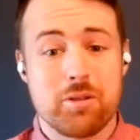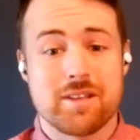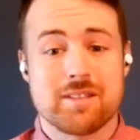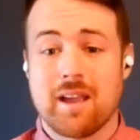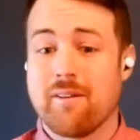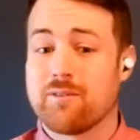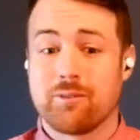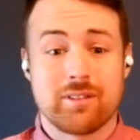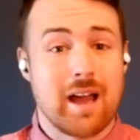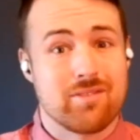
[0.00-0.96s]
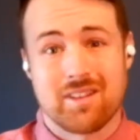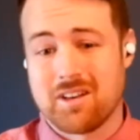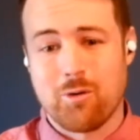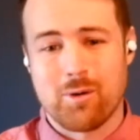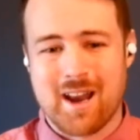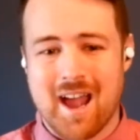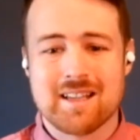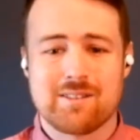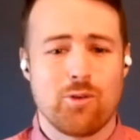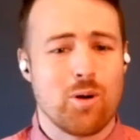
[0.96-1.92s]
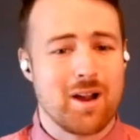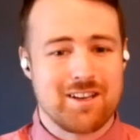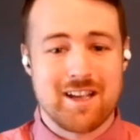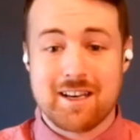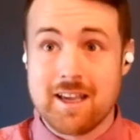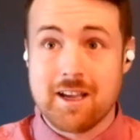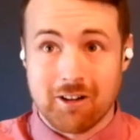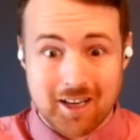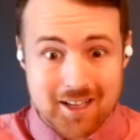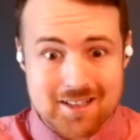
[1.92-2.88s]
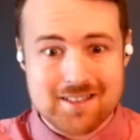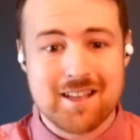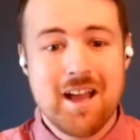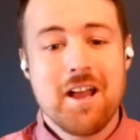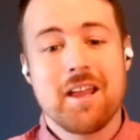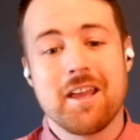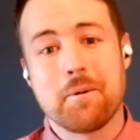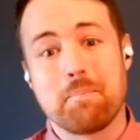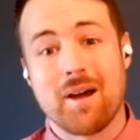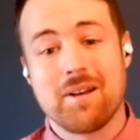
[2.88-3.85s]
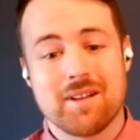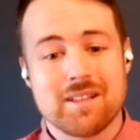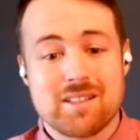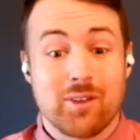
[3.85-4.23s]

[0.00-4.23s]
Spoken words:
this gift of life that no one asked for, and yet here it is in abundance,